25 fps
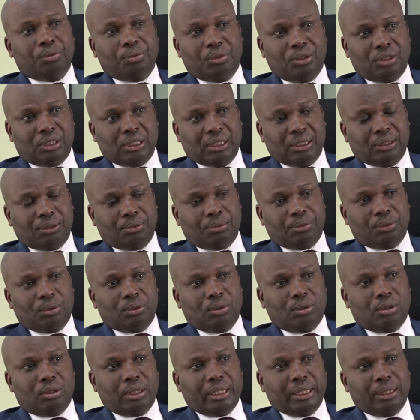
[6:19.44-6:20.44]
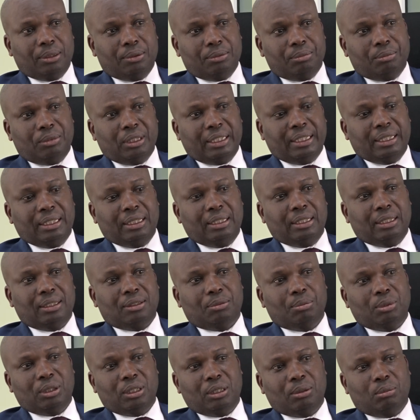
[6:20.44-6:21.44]
offices for alumni,
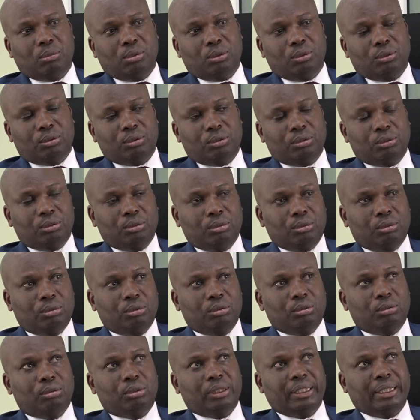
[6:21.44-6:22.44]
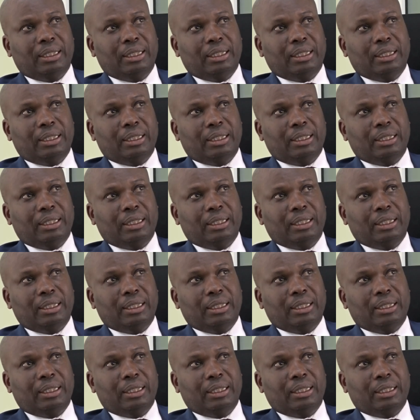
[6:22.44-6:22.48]
has been able to